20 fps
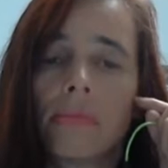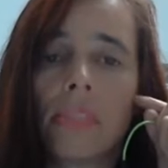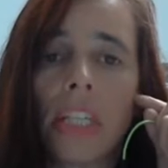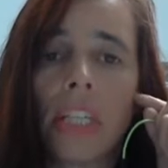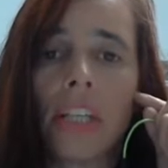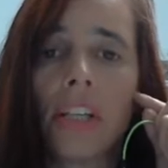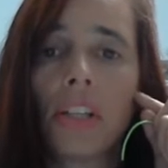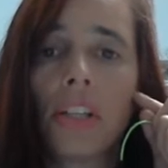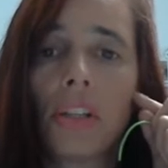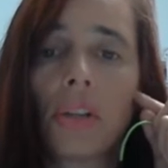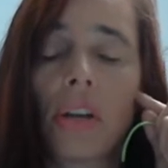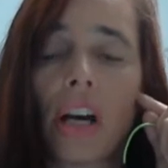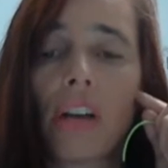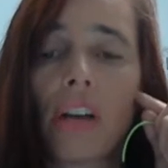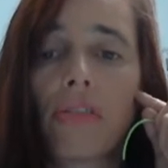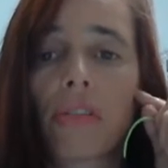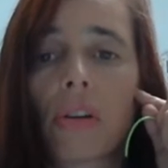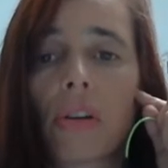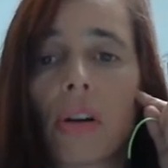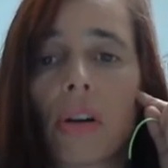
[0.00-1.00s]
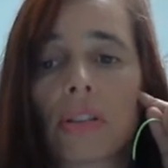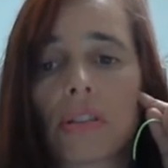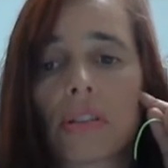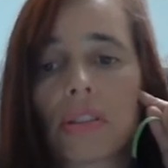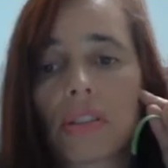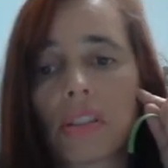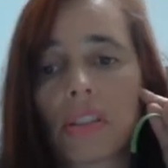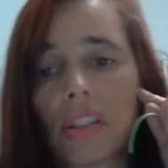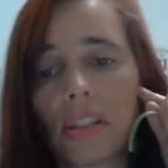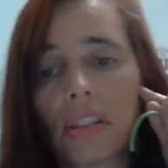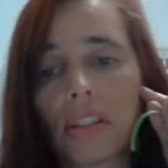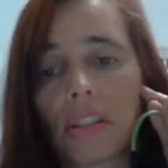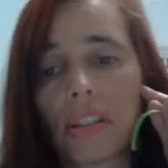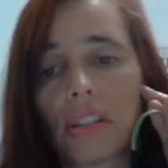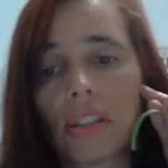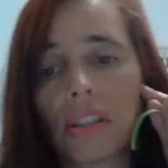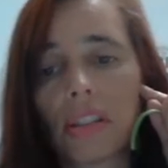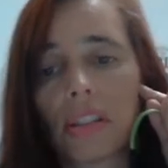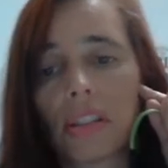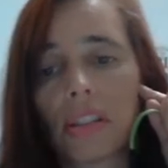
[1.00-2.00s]
here you have got an
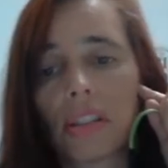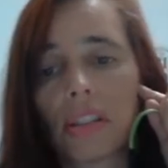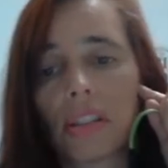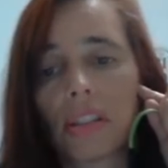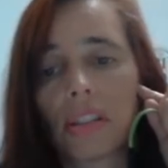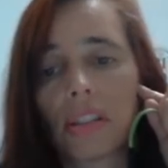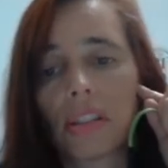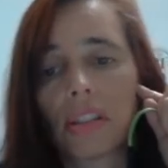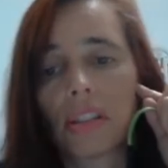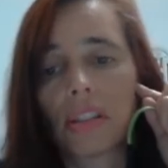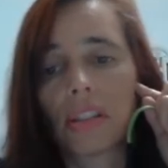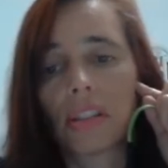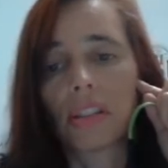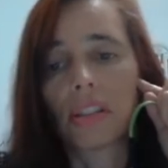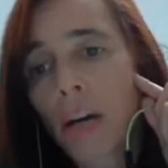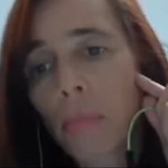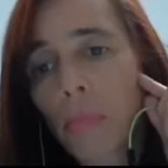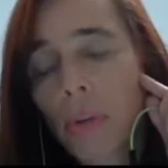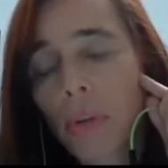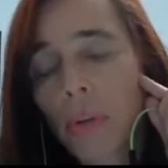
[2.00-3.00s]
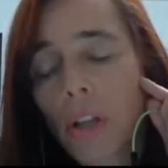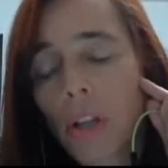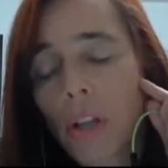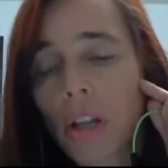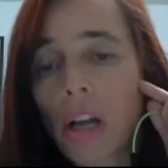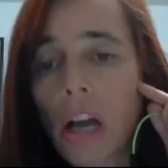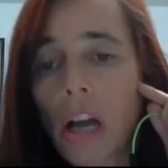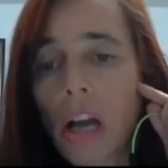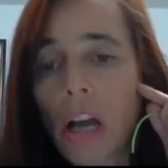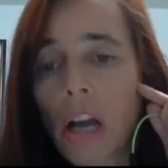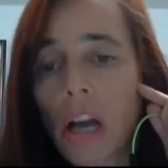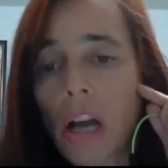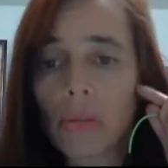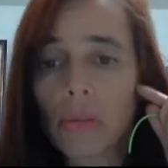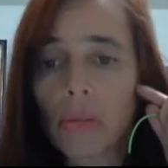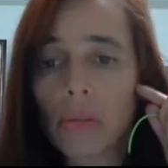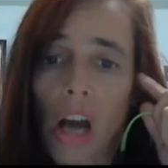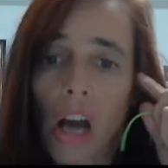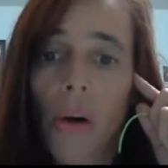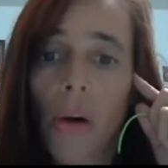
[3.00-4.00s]
example how these
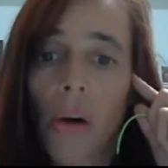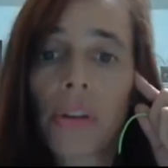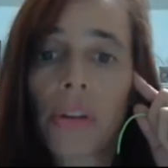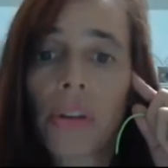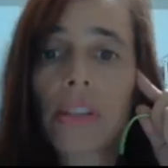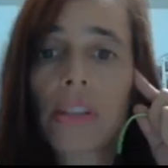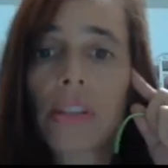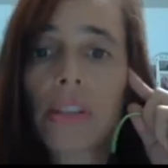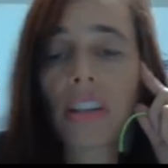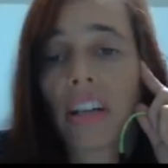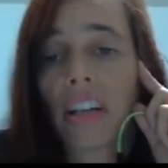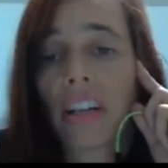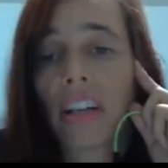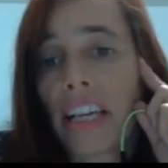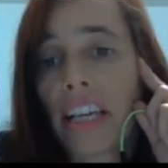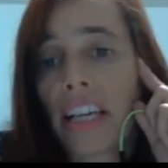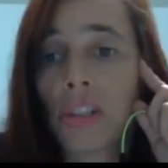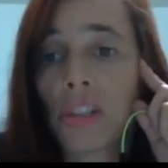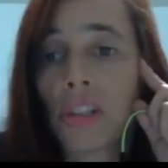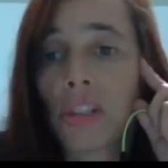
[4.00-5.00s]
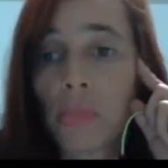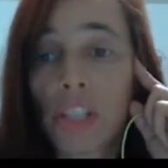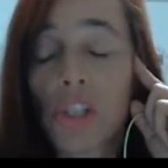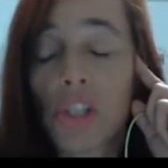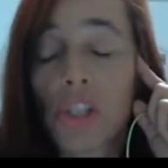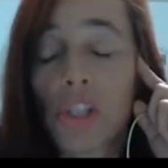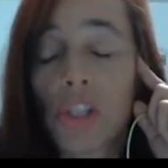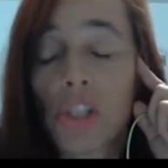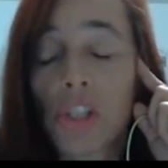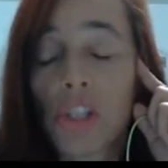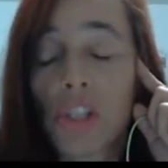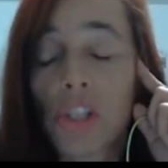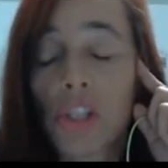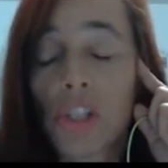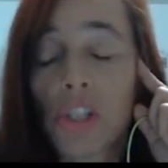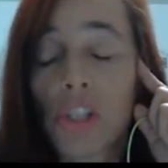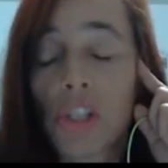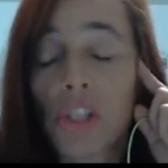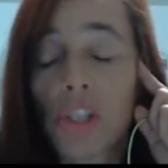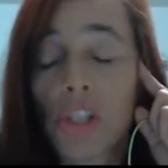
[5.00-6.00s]
hate speech might look like
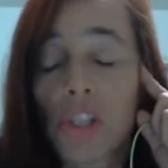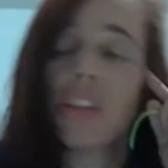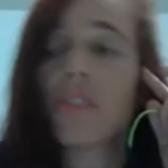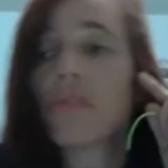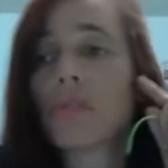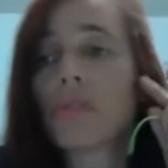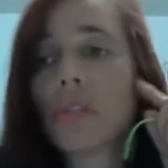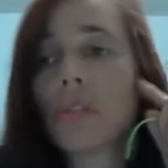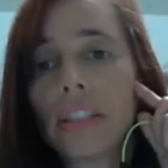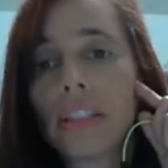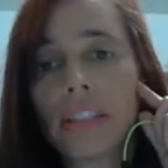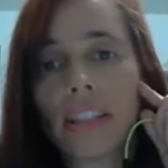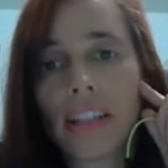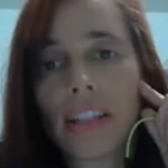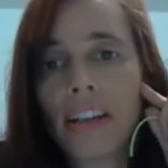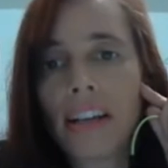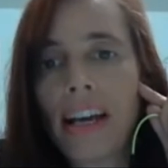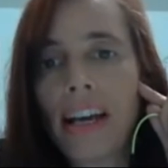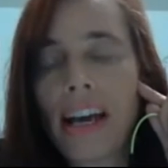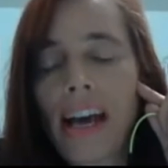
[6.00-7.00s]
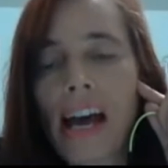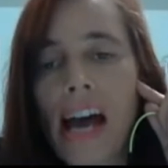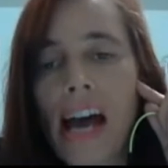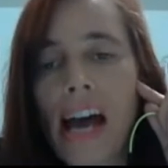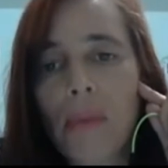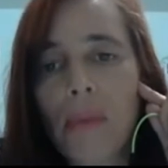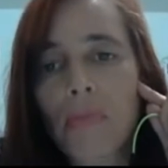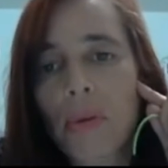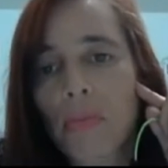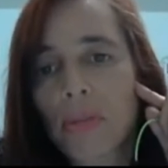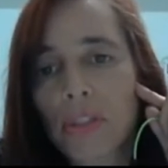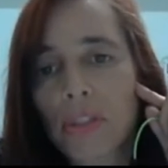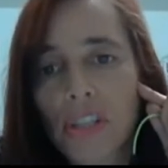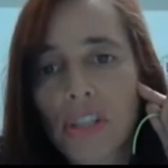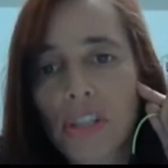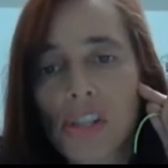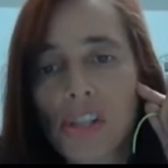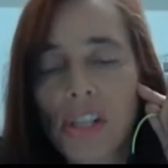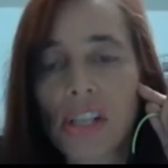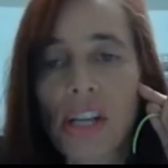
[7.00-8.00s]
if you're in the happy
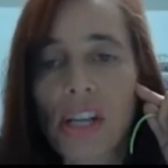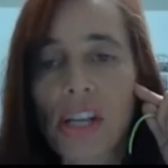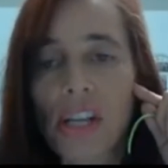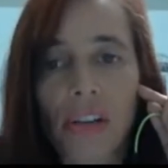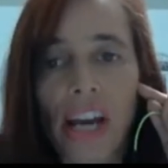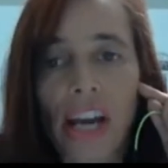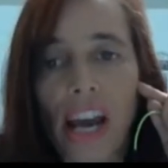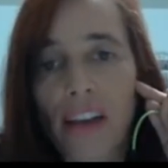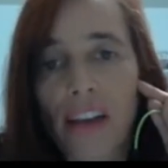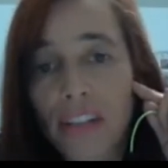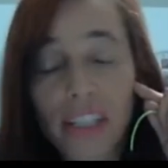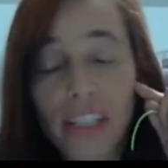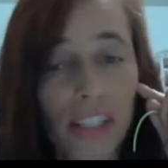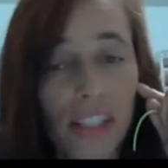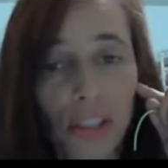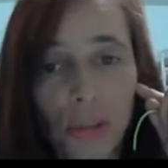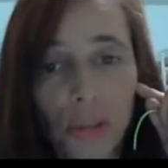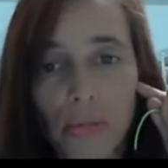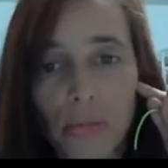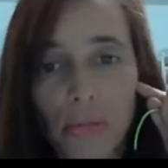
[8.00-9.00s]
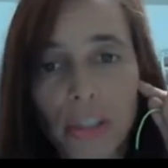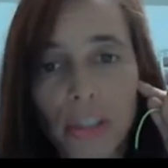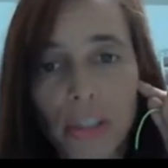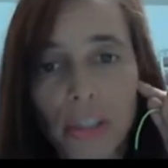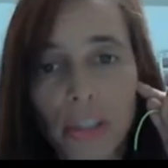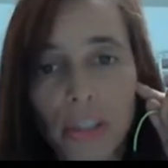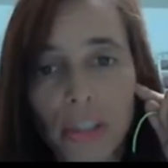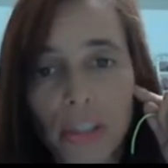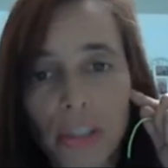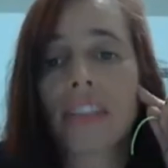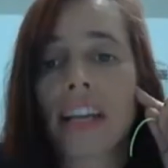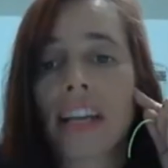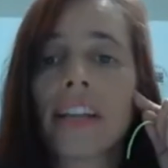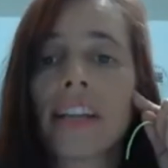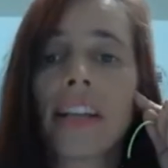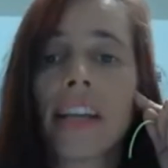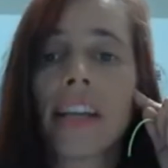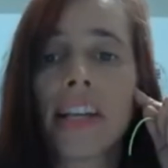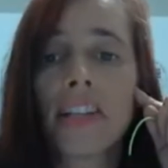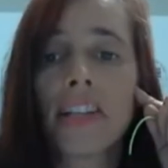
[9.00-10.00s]
position never having experienced any
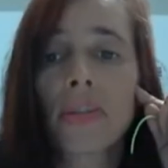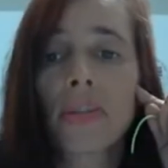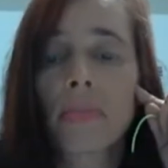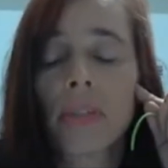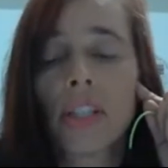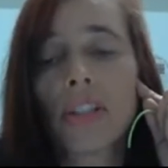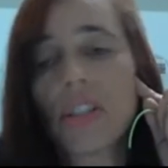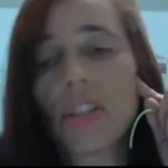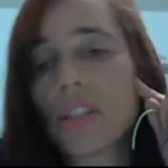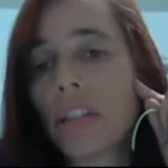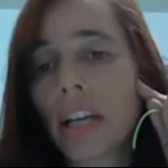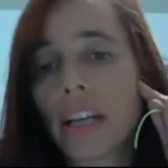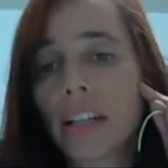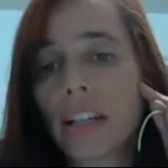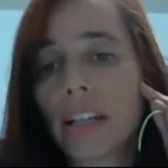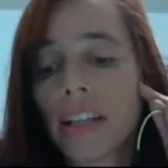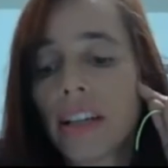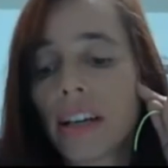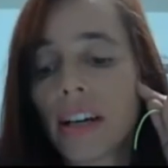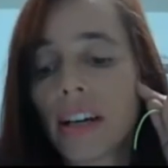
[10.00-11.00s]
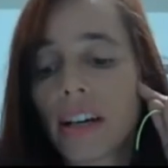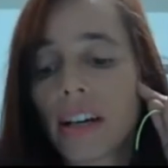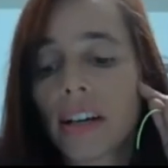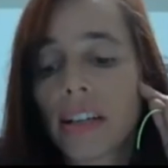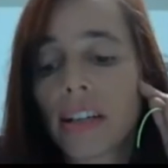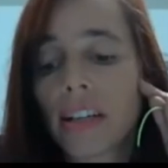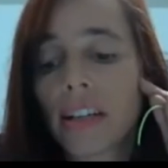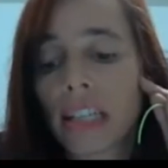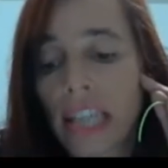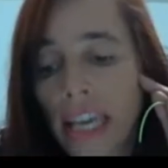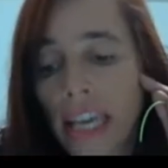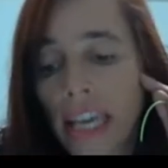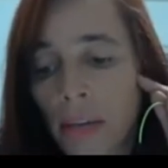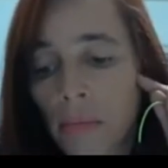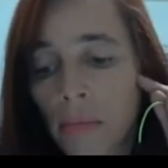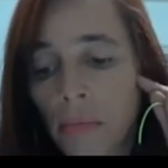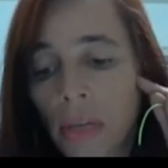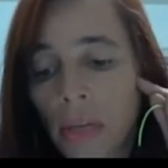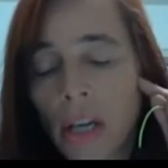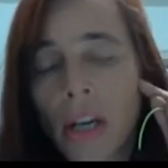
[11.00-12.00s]
hate speech in any
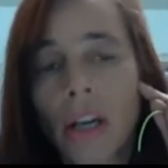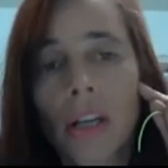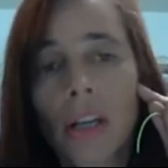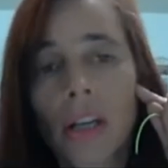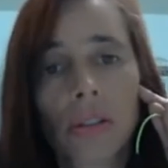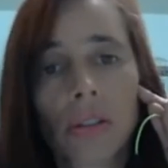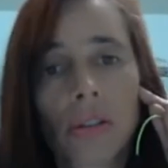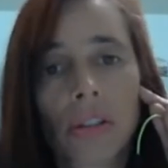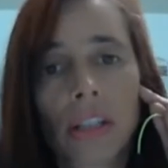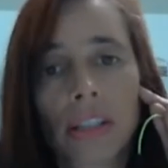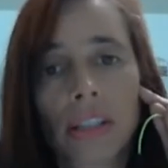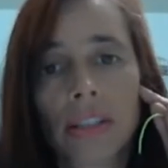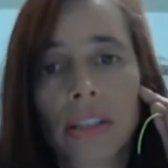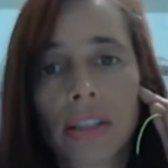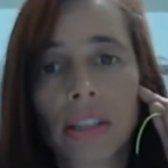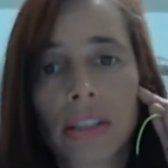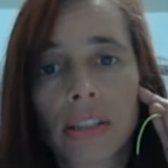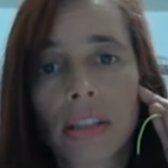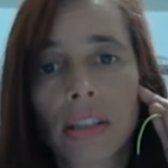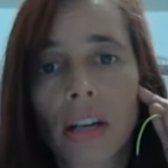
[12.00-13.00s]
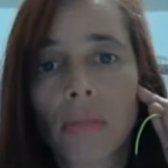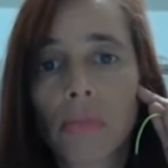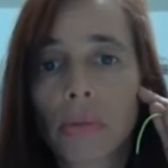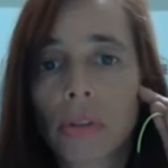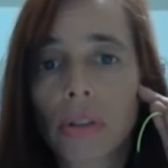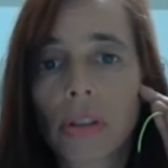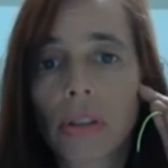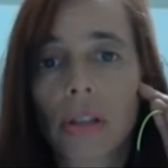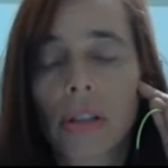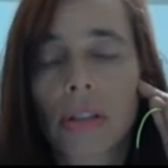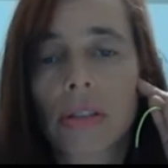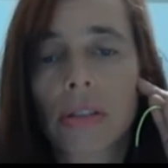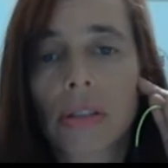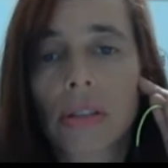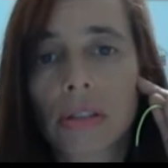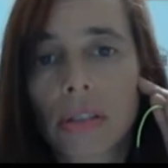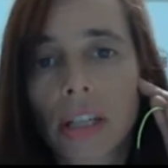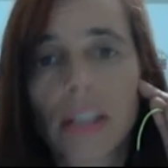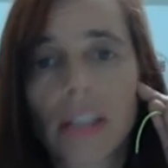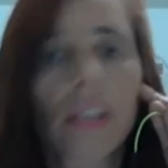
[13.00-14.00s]
game. So that's an example
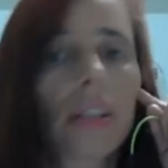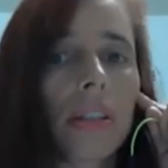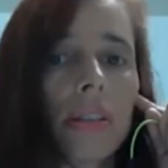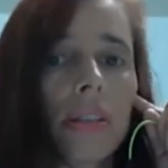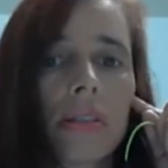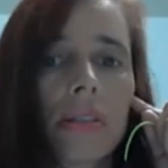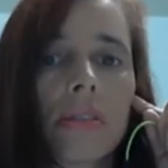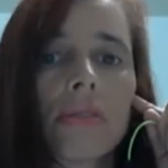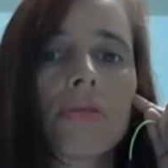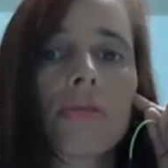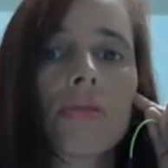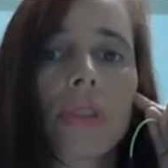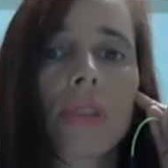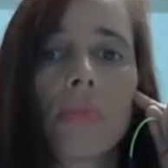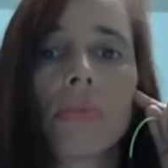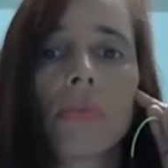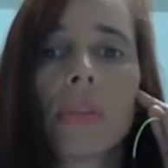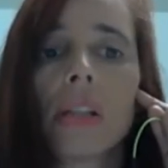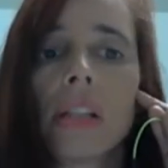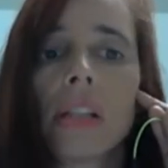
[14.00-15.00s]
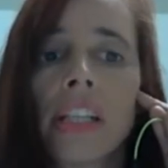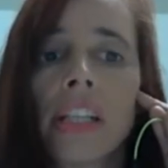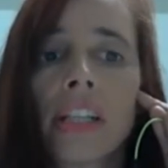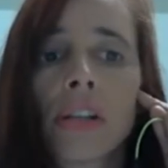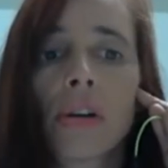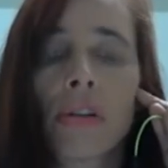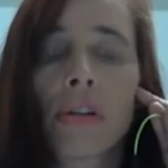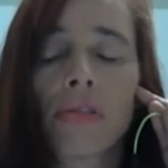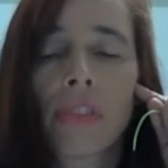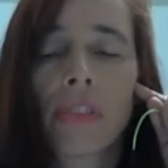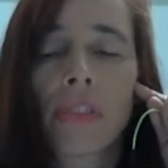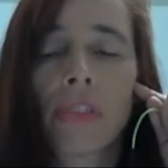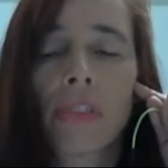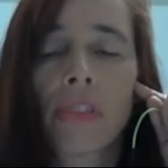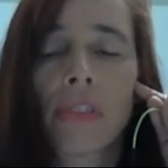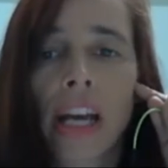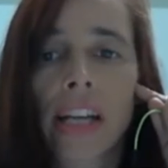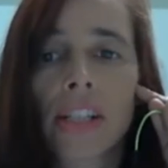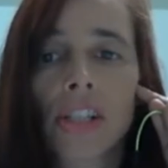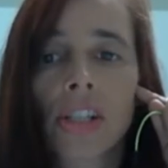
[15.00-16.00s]
taken from League of
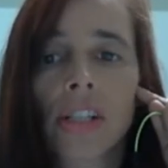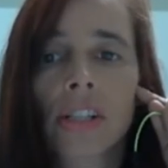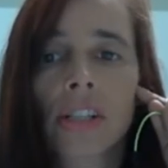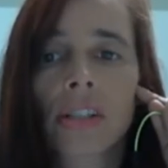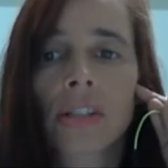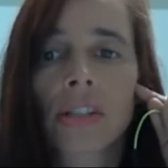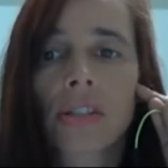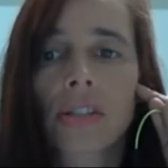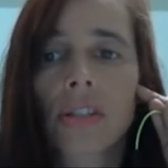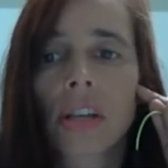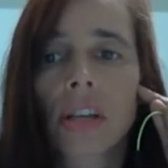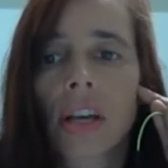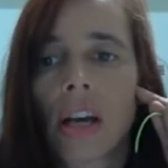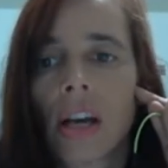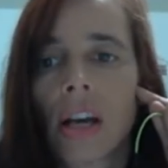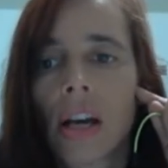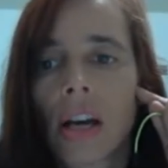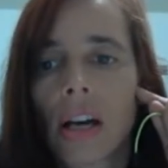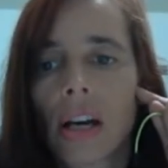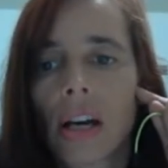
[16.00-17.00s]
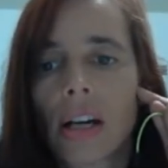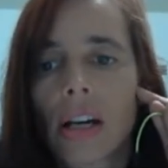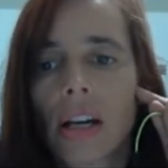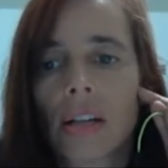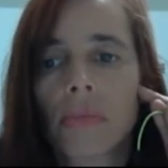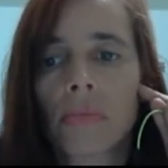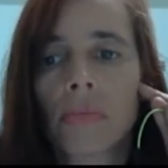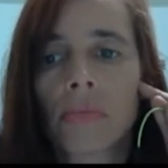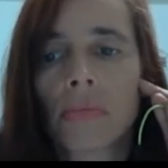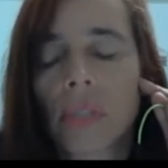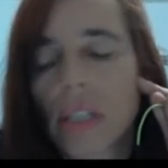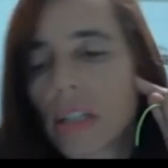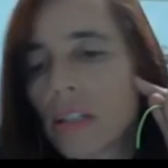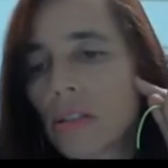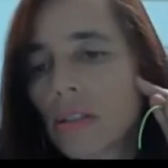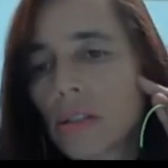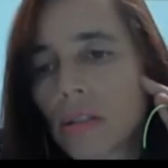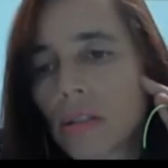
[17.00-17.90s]
Legends. And